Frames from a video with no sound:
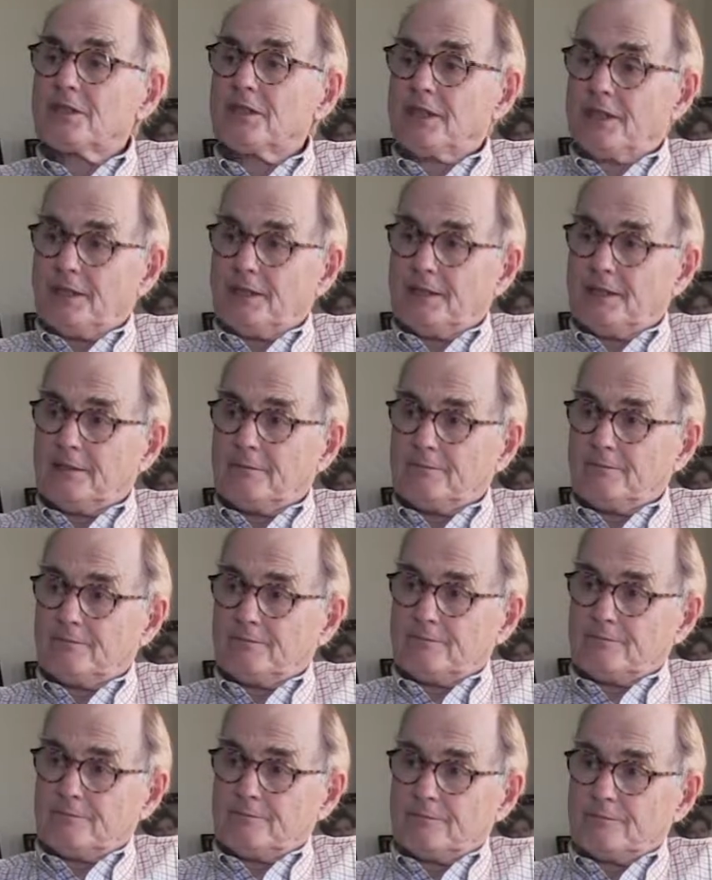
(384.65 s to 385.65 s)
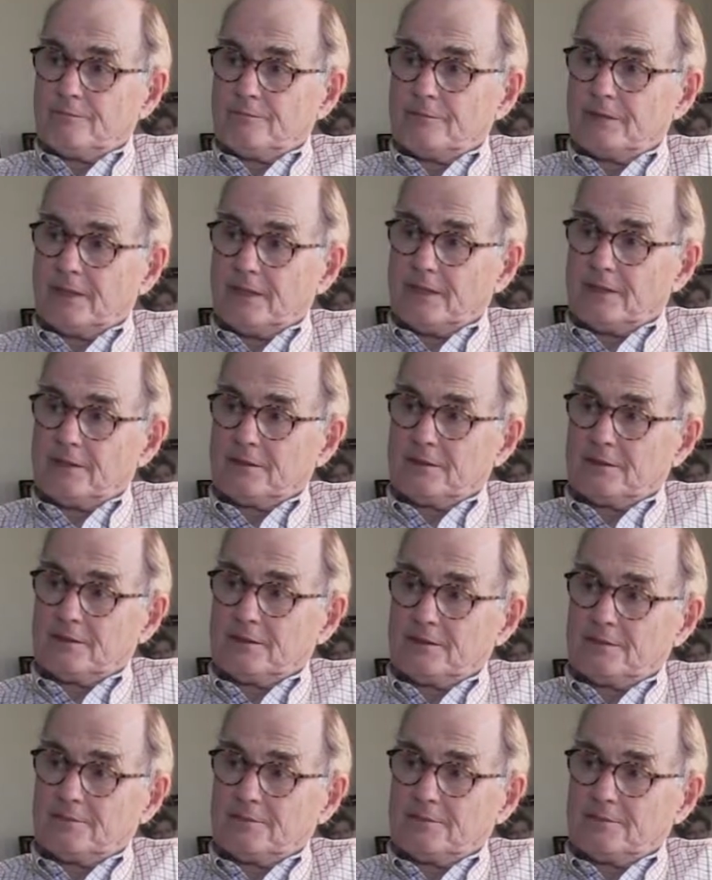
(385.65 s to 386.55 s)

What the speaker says: time, yes.